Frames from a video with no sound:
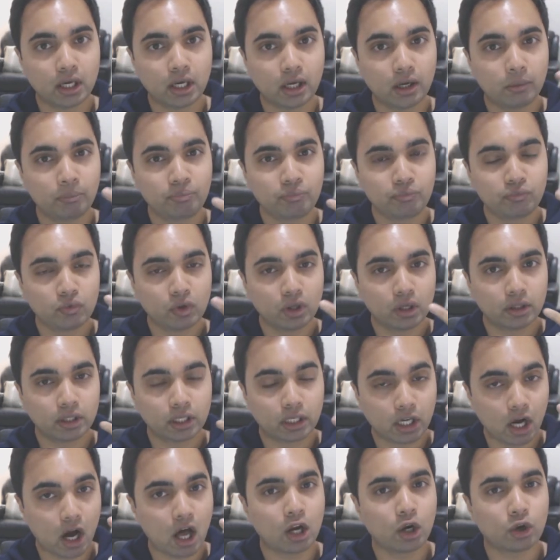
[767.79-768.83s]
Uh,
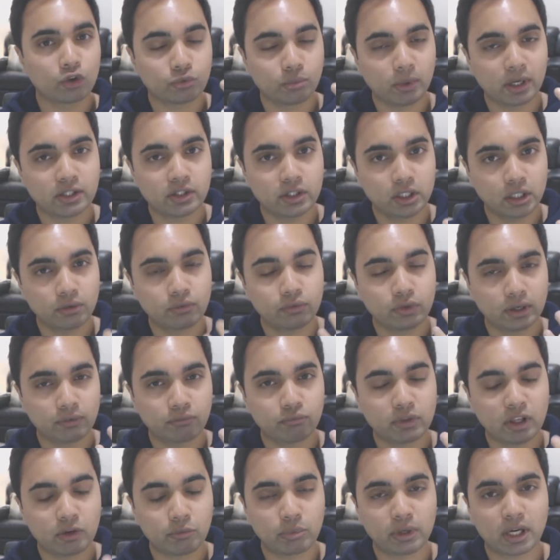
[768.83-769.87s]
the color of my teeth,
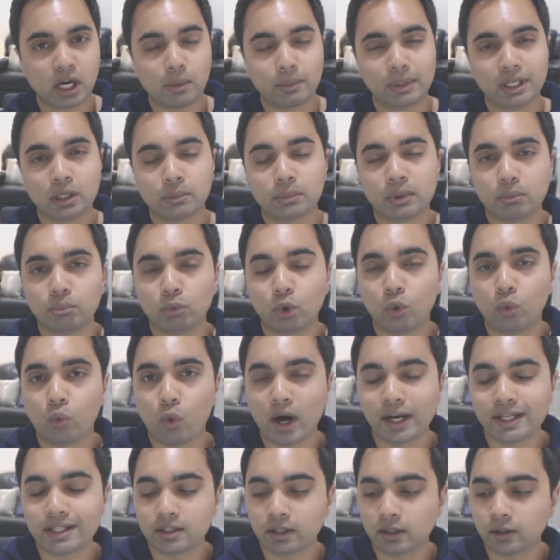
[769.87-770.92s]
they've, they've become a little bit more
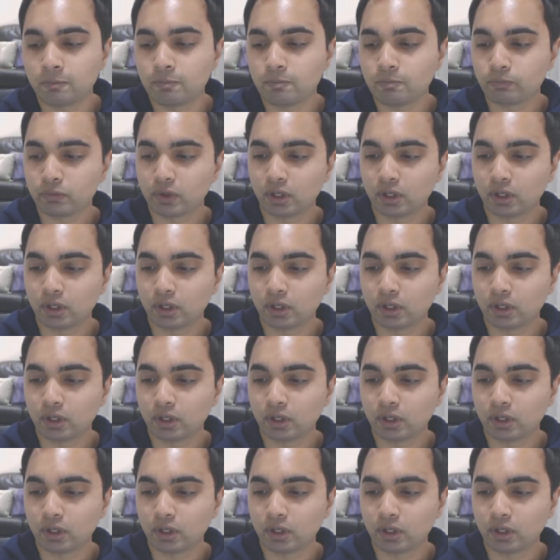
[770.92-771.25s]
whiter.